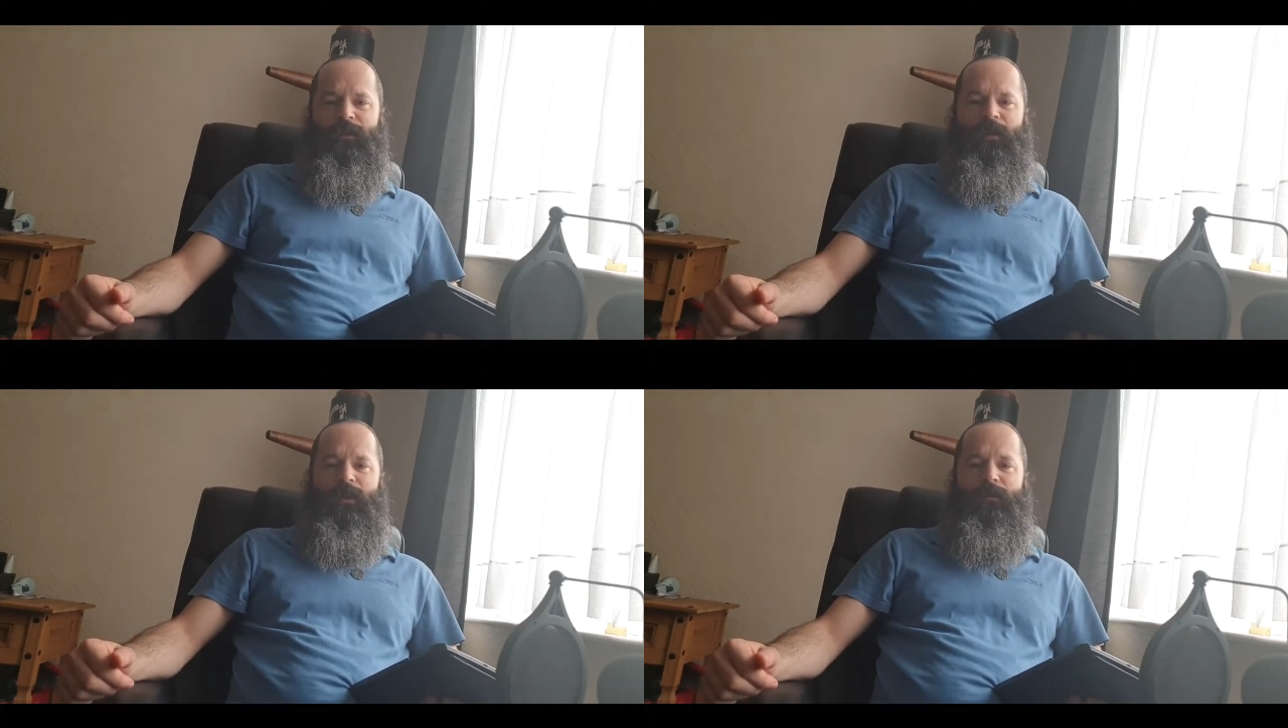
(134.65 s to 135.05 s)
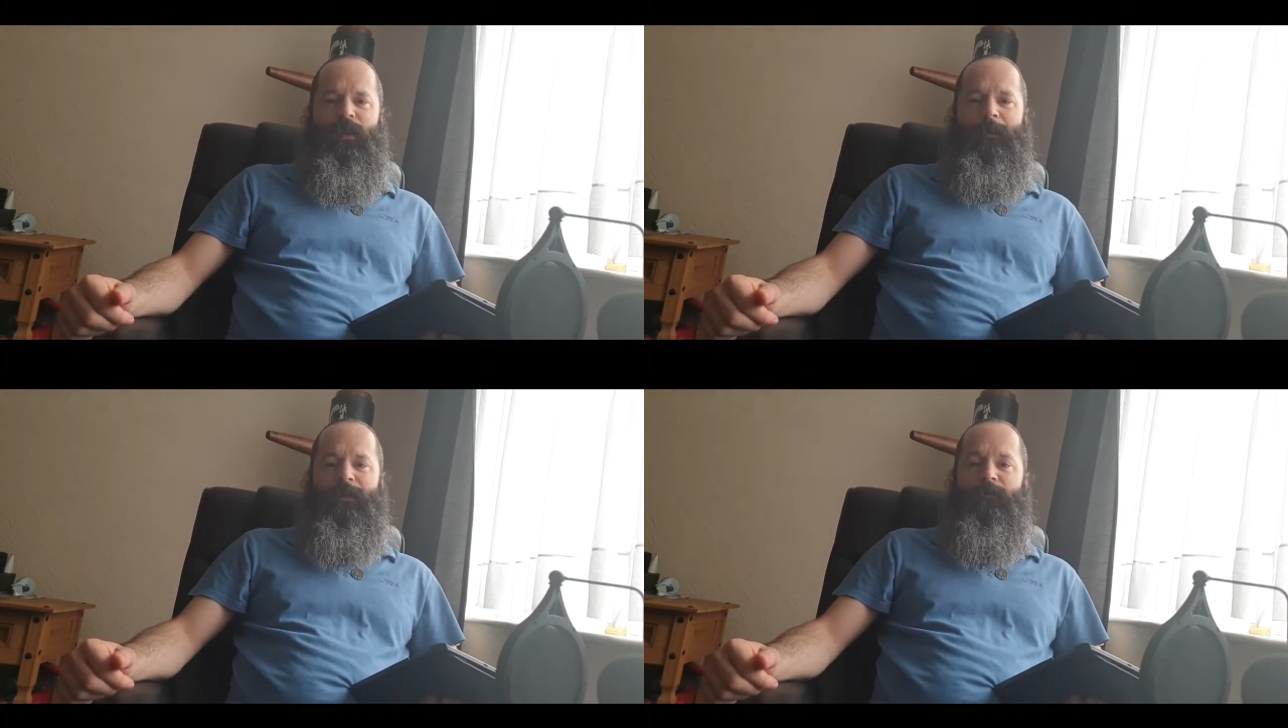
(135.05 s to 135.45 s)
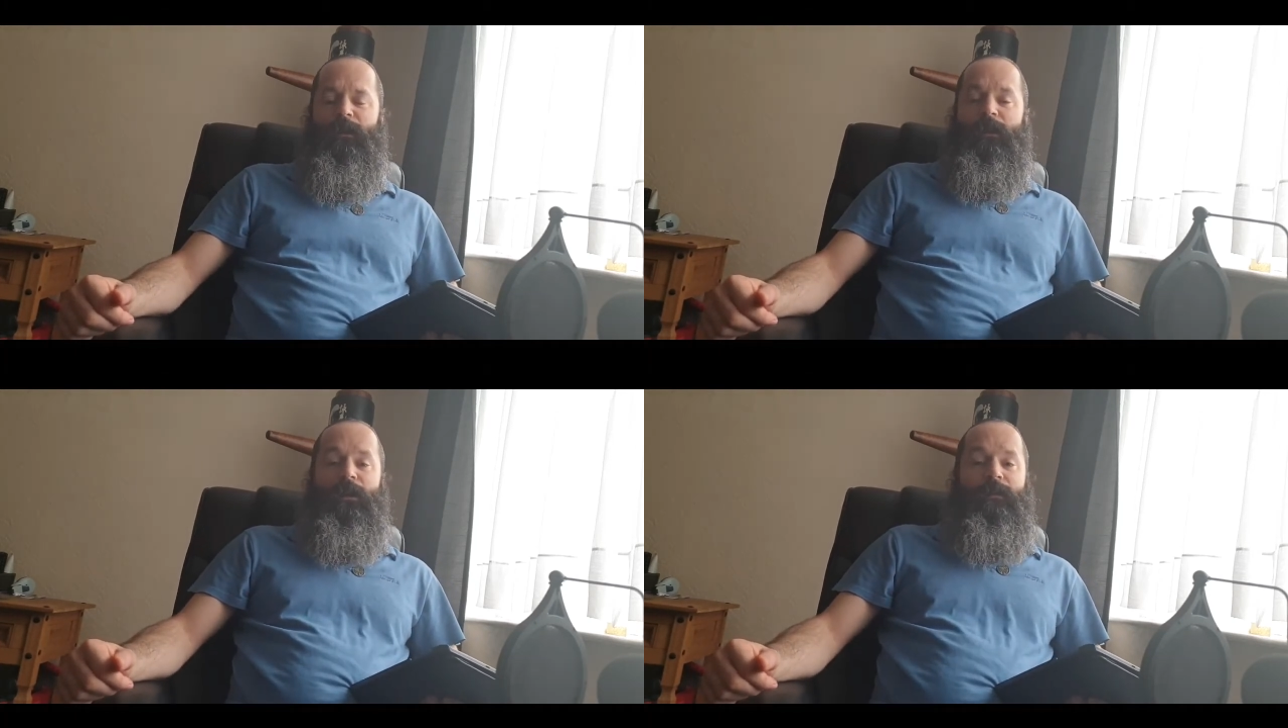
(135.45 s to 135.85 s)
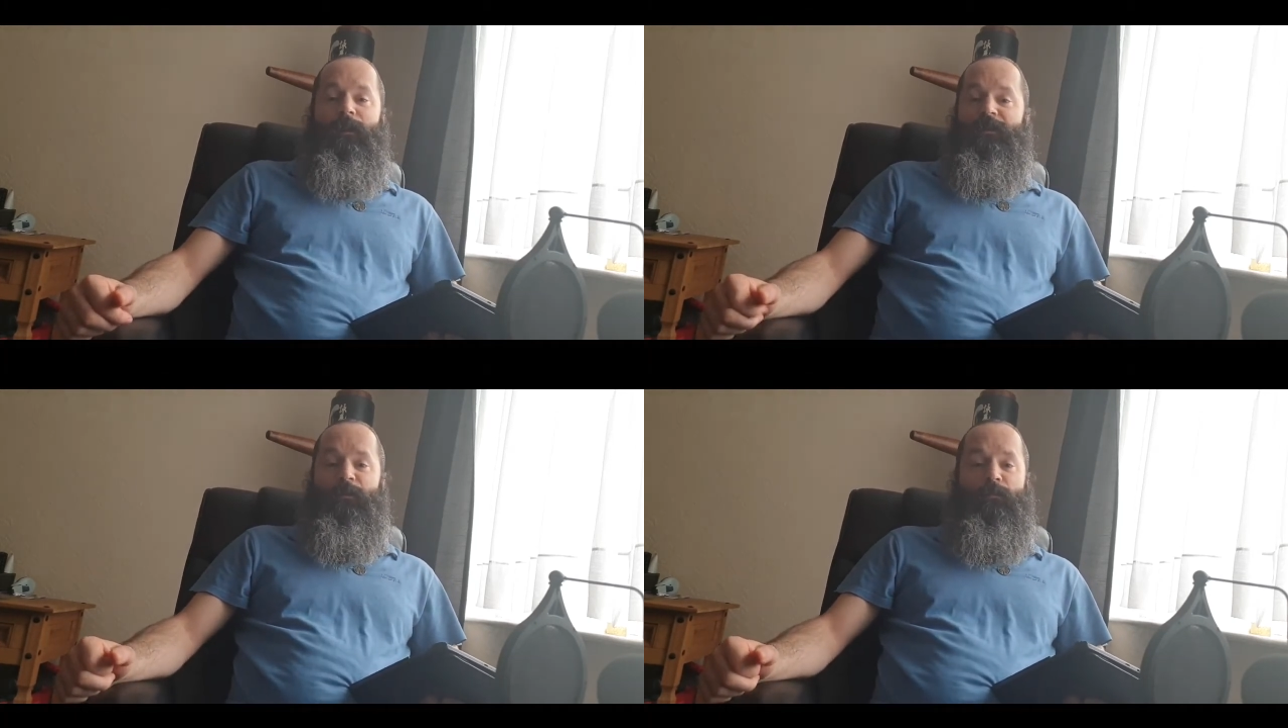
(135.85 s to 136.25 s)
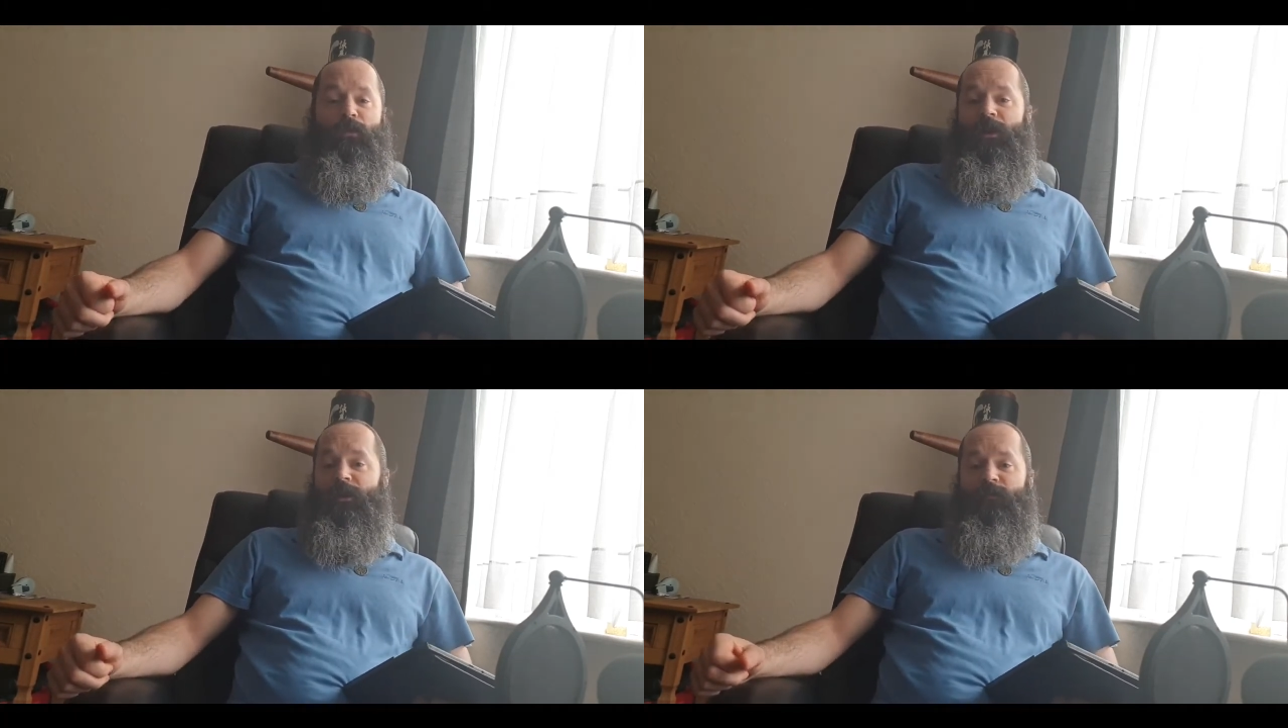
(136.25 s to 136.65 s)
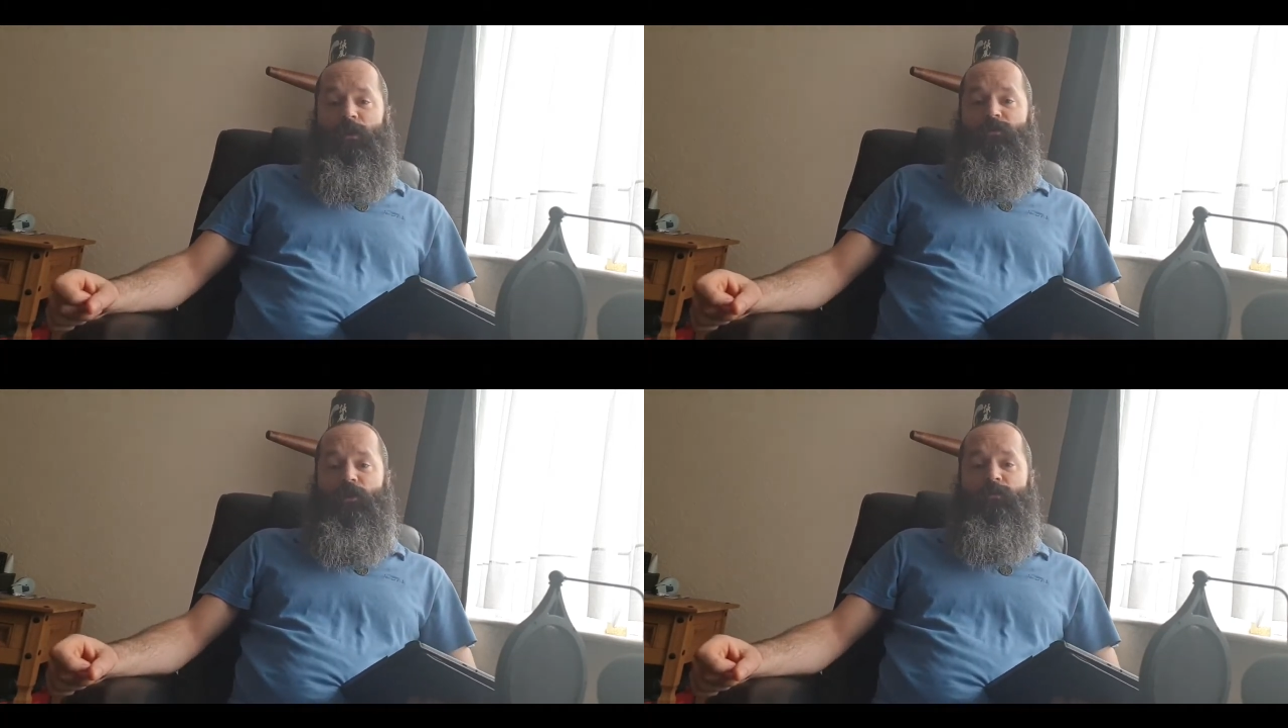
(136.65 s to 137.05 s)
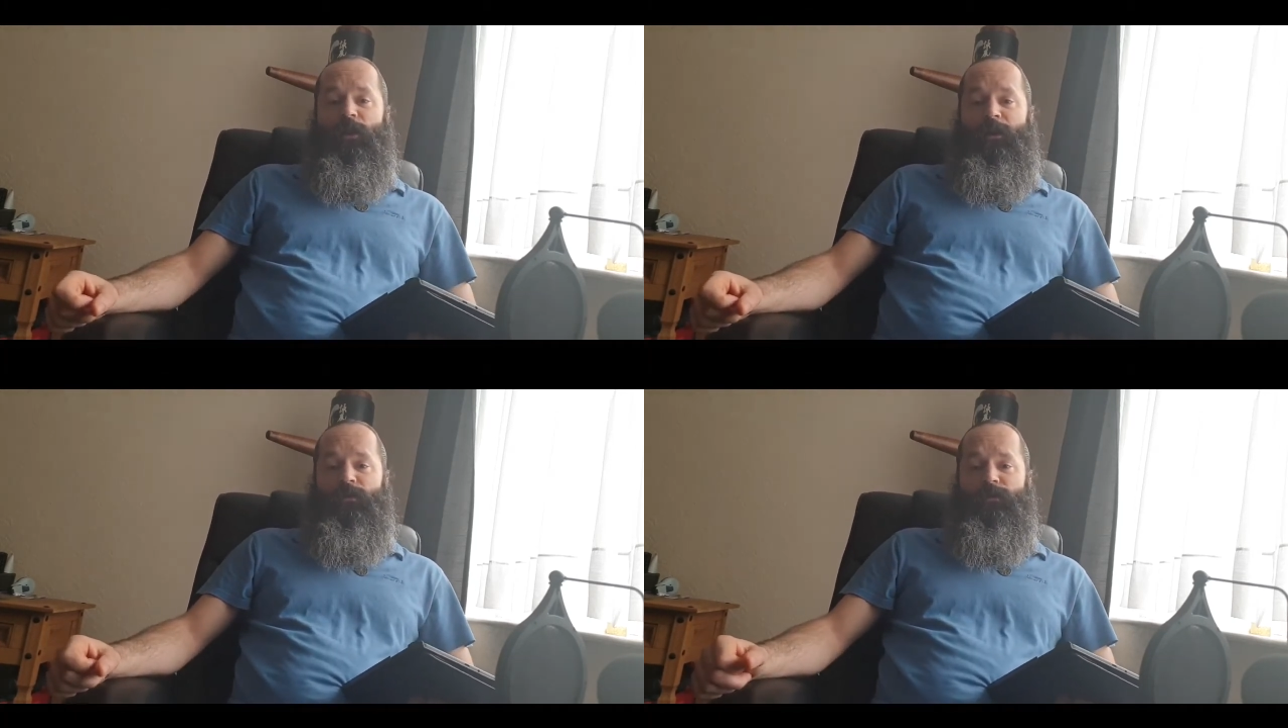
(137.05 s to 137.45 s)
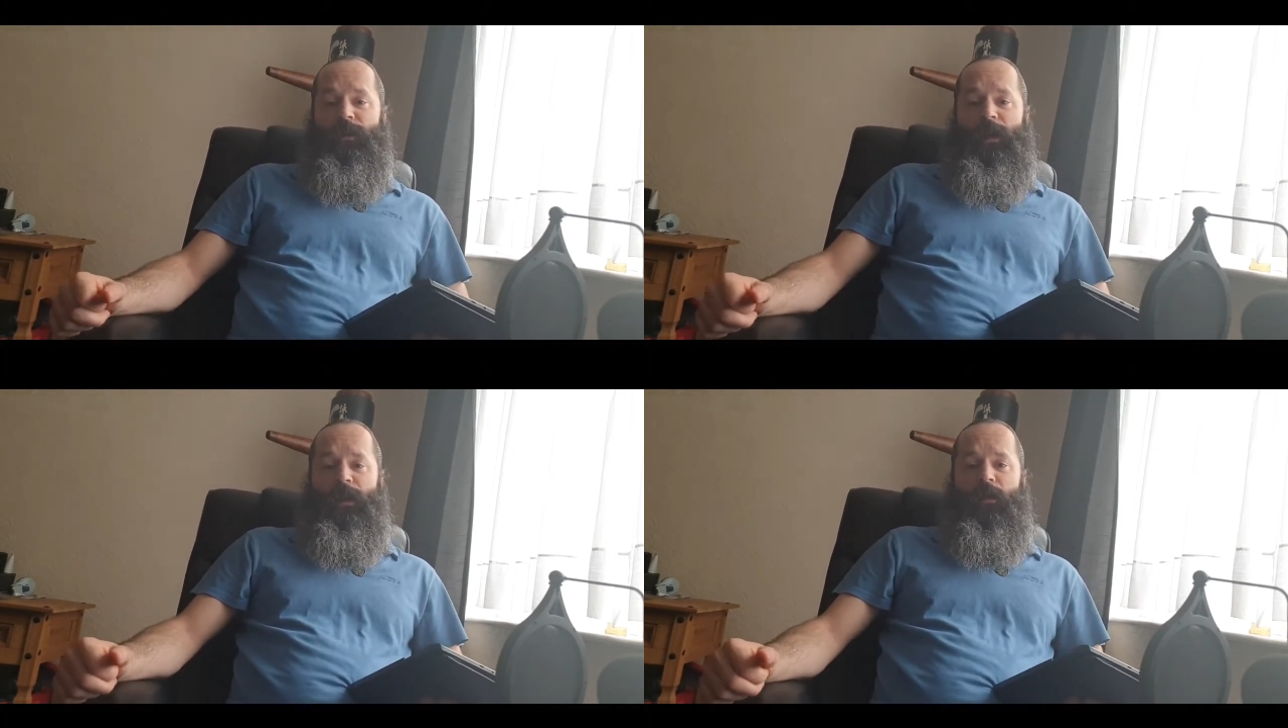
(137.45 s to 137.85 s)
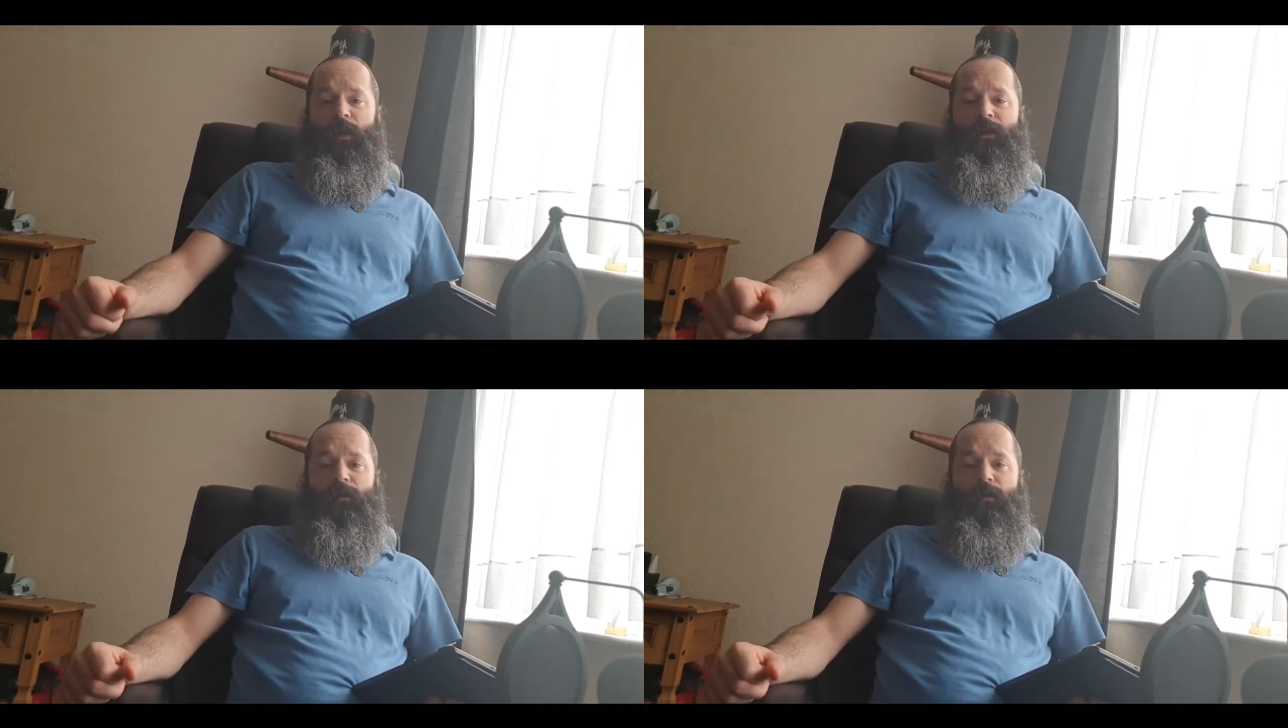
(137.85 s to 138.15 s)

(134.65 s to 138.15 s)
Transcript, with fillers: I mean, there's some brilliant YouTube channels for that, like